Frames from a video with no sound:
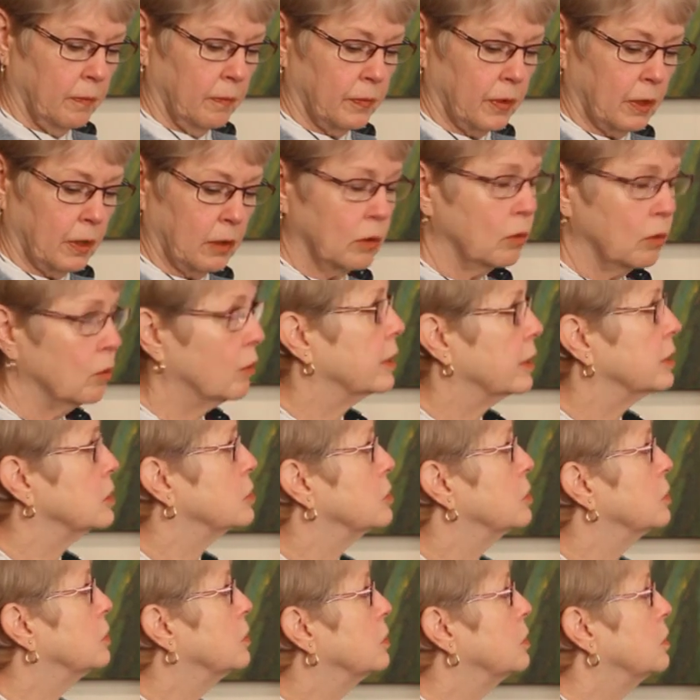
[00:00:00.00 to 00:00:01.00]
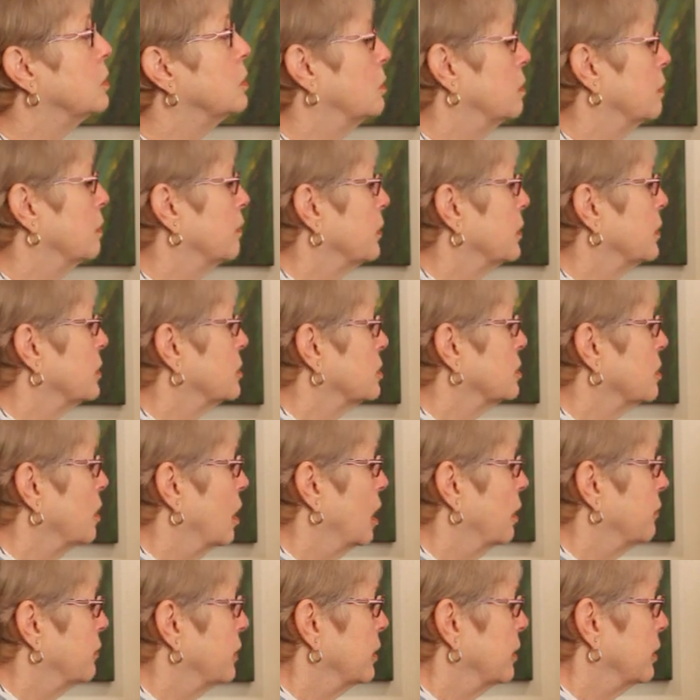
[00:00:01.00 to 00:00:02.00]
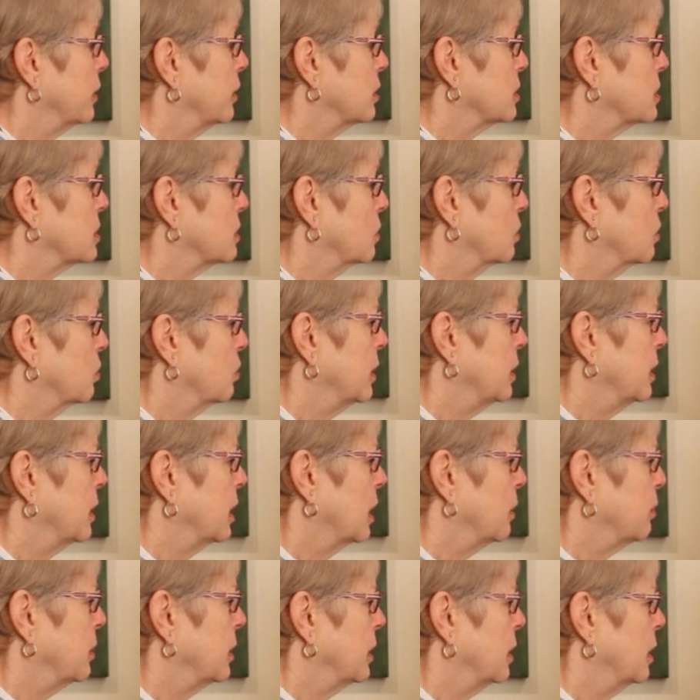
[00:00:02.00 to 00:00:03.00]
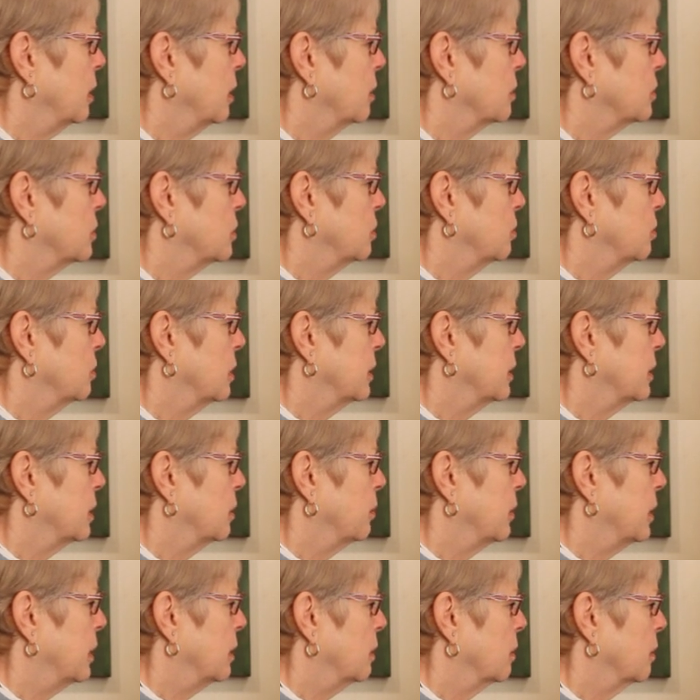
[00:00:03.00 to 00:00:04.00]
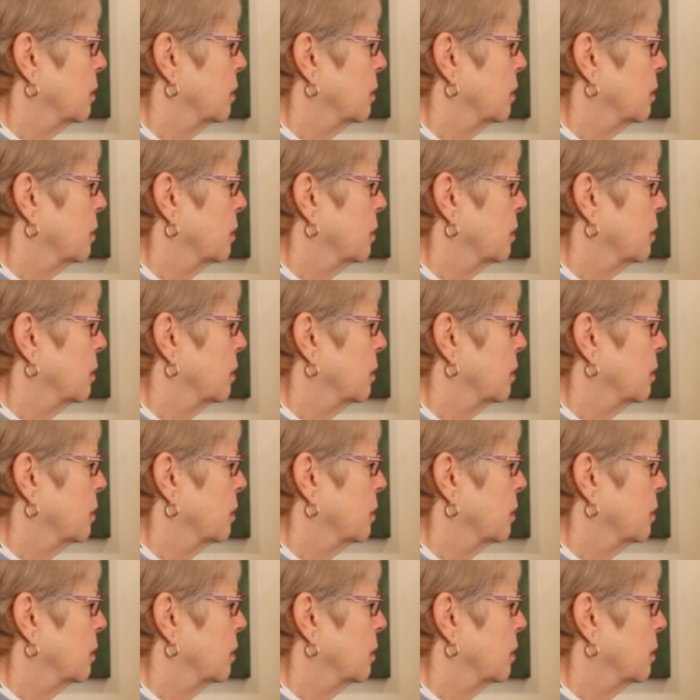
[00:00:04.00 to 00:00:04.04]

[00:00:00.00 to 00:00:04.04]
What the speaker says: I'm going to soften this green up in here too a little bit.